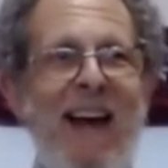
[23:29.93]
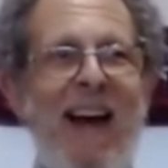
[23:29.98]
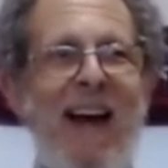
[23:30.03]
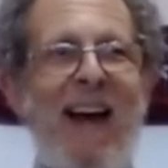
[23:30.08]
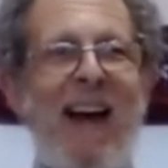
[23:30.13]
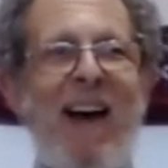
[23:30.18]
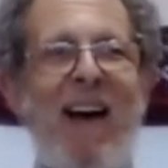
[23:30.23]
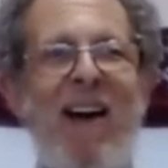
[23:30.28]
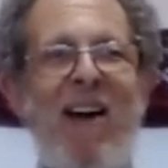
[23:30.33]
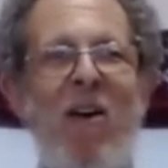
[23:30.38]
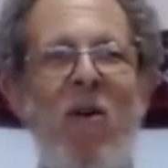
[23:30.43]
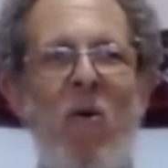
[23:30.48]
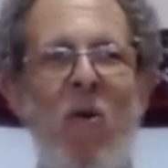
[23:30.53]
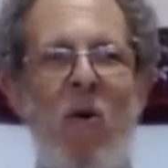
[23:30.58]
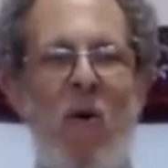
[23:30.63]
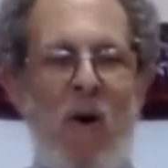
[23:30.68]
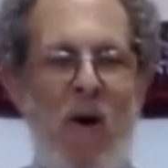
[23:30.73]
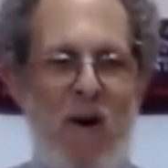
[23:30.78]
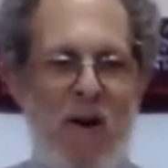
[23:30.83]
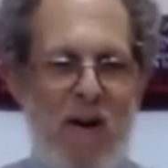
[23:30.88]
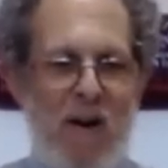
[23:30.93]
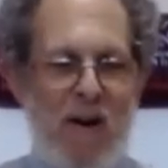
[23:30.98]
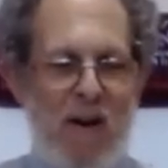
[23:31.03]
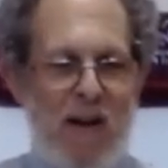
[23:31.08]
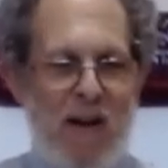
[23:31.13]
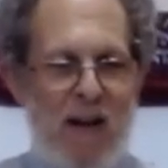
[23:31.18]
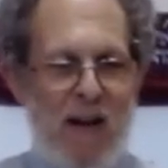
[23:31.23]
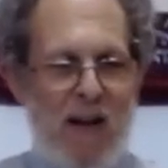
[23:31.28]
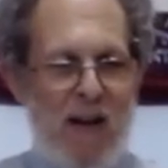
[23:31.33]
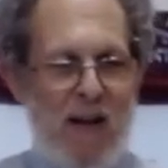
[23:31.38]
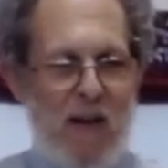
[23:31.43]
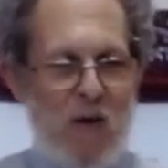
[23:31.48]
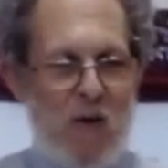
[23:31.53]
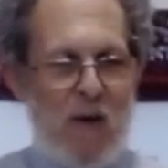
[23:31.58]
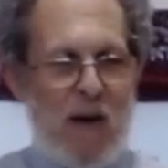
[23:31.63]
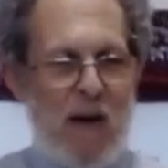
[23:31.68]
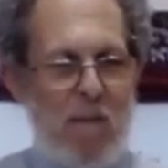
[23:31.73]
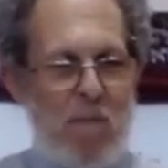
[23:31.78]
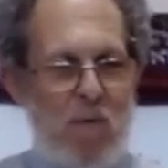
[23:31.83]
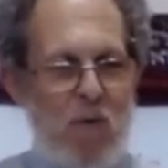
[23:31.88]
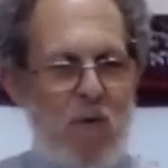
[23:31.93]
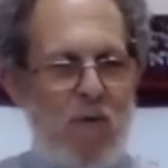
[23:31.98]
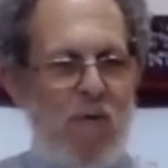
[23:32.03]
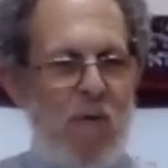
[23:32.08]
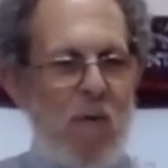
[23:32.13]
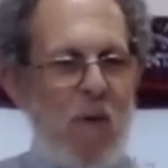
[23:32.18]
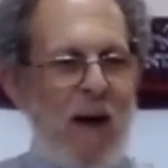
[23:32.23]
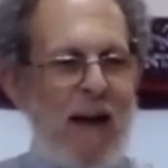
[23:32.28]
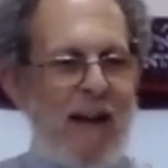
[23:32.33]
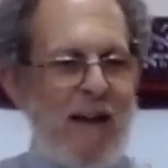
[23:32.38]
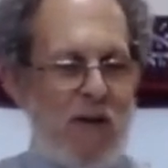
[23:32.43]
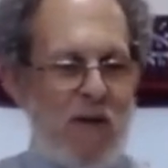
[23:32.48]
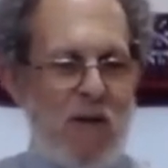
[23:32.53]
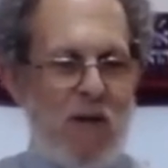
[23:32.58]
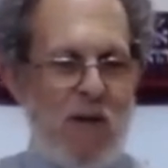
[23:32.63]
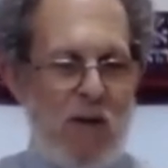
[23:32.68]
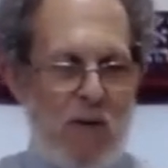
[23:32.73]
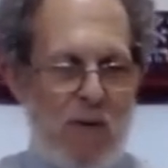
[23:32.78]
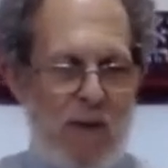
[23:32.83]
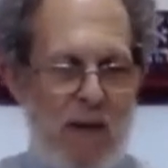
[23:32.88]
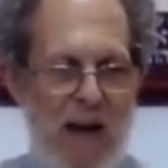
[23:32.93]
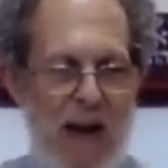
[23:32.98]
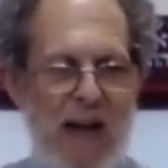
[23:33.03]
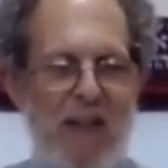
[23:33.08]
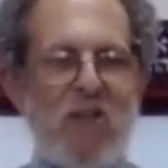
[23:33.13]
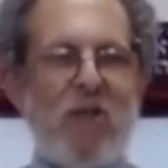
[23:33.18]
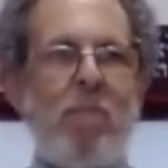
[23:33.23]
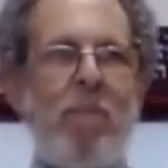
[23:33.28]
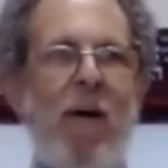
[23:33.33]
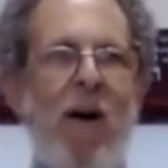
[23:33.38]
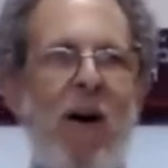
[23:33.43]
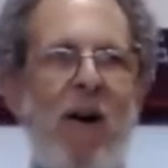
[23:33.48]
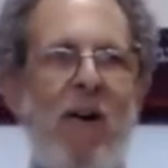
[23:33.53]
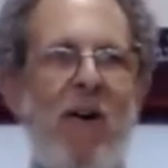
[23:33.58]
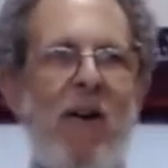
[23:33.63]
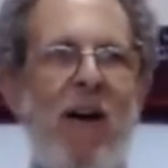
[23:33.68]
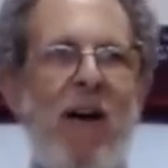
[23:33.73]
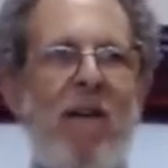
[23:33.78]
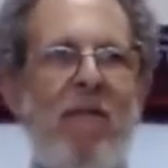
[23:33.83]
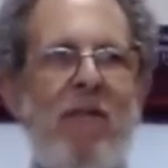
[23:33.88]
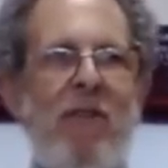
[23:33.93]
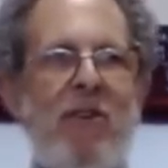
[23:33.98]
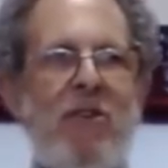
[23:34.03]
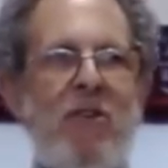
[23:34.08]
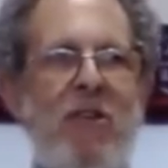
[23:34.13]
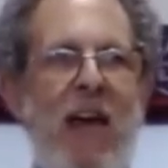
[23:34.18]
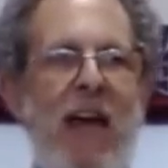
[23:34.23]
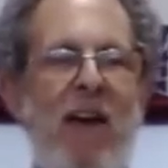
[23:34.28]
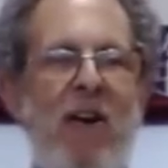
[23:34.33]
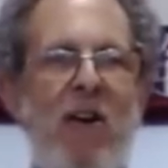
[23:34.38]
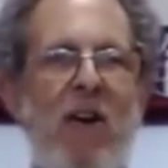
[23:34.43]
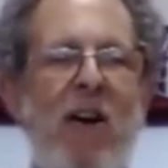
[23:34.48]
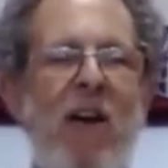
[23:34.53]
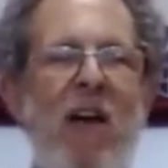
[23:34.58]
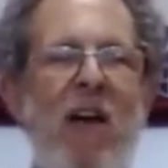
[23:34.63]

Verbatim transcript: uh, or uh, you can move right to the next part of the Seder.